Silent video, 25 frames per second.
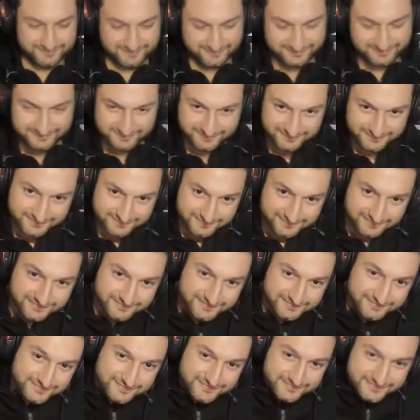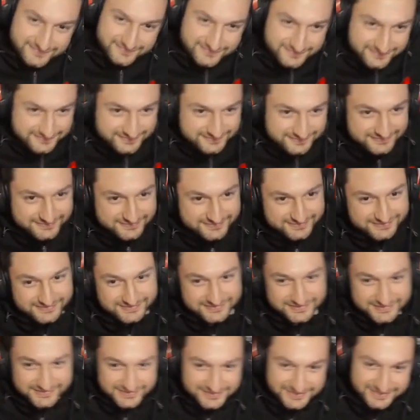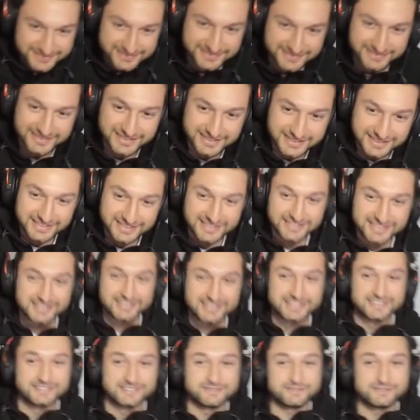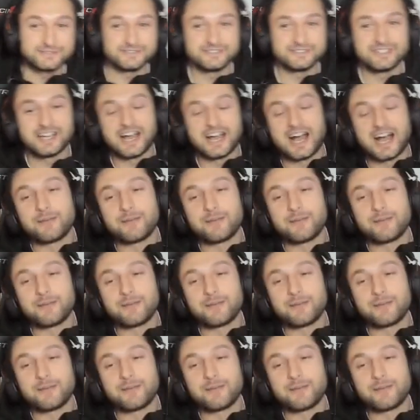That's really where I am. That's really where I am.